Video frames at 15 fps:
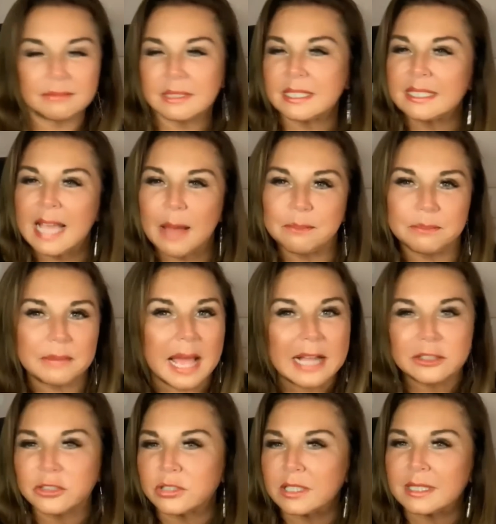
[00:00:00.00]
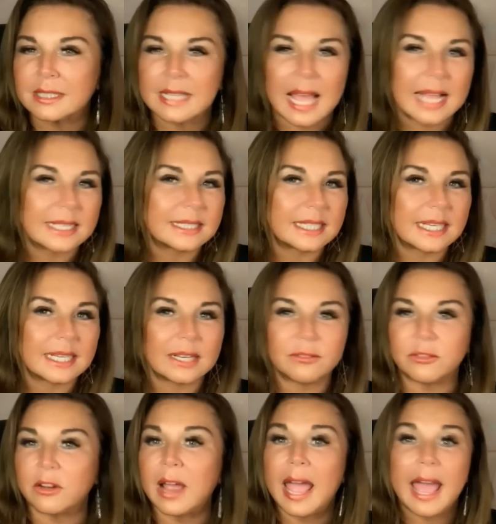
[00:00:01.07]
step, entrance, exit
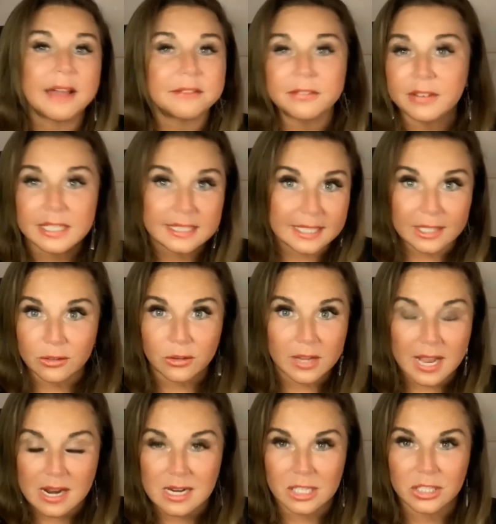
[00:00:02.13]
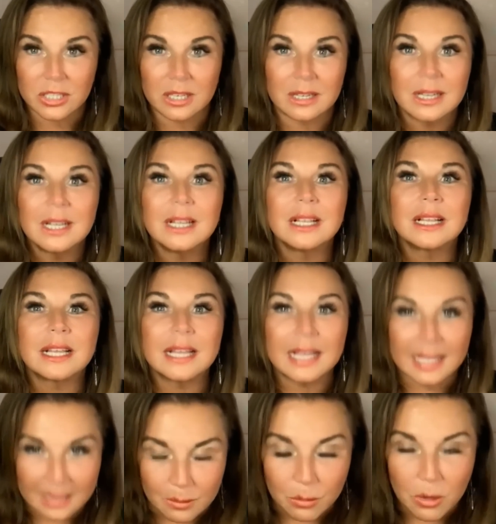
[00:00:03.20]
for every single character
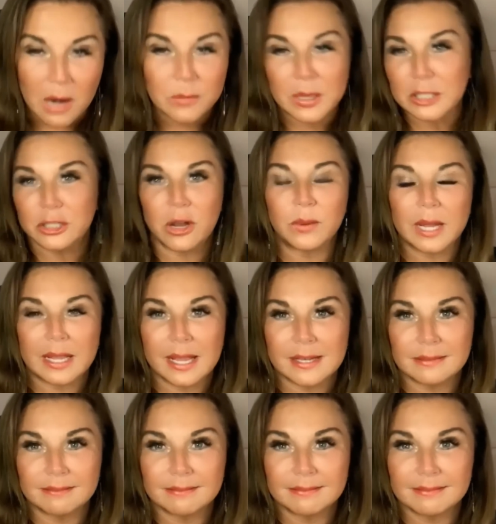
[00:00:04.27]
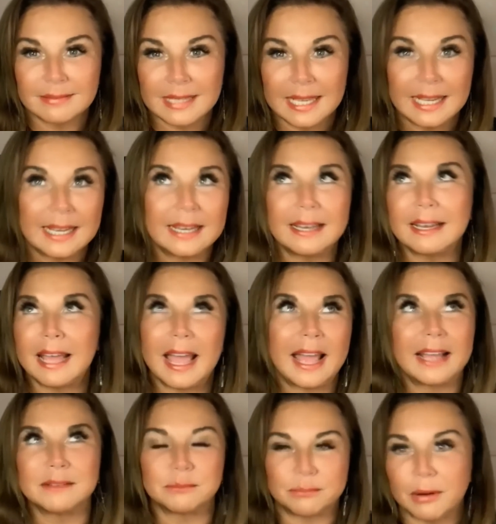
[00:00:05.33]
in the Broadway show Wicked, in
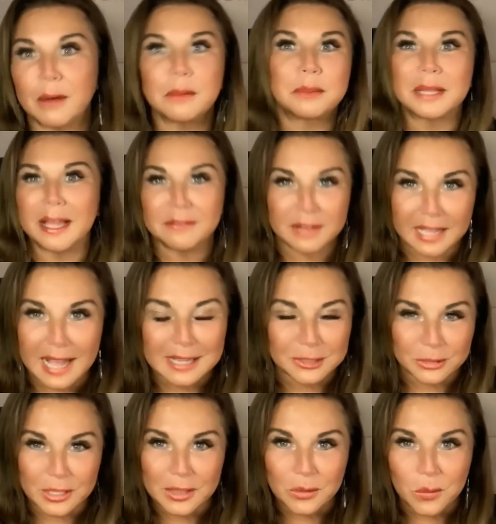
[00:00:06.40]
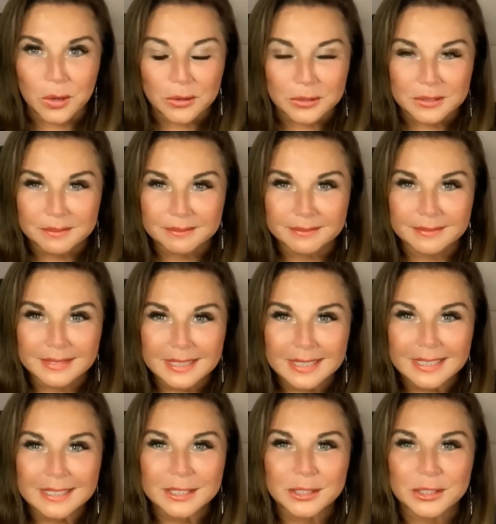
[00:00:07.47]
probably every country in the world.
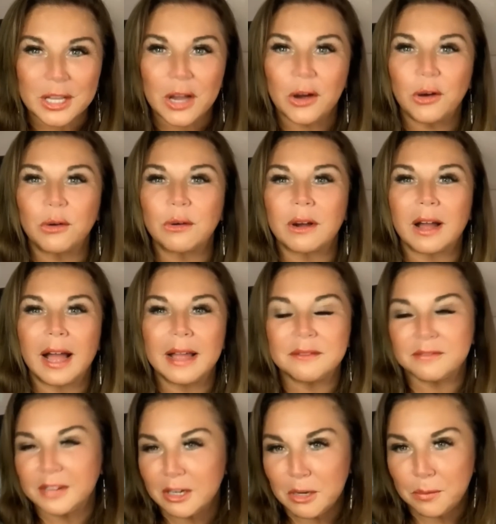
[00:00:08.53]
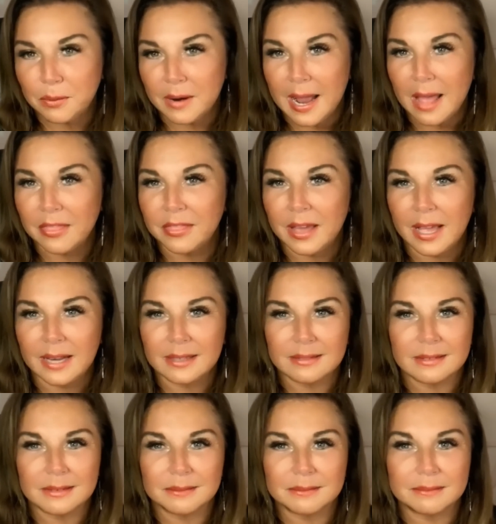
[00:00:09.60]
So I'm very proud that
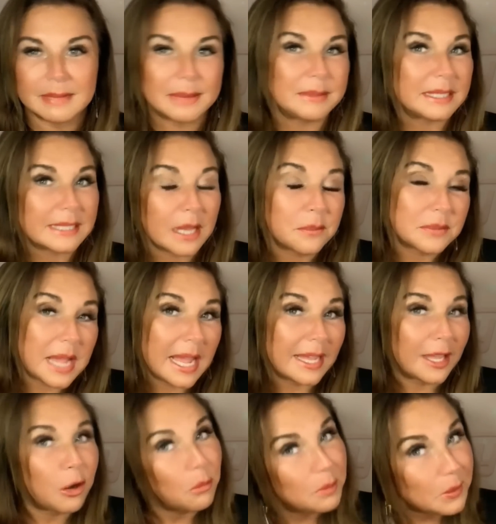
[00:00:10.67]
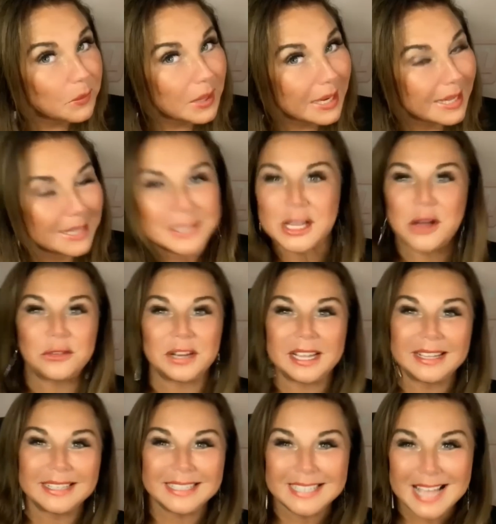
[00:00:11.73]
maybe someday he'll be winning a
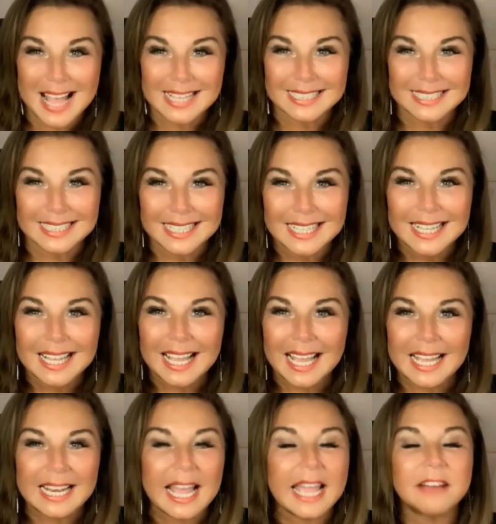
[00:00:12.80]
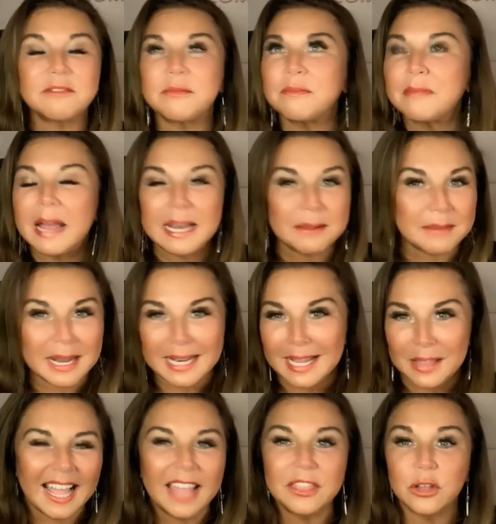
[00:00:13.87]
Tony. Yes. And I have many, many
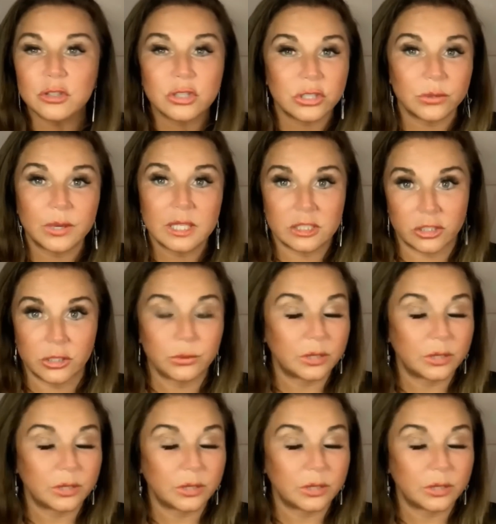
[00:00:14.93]
others. And they'll do it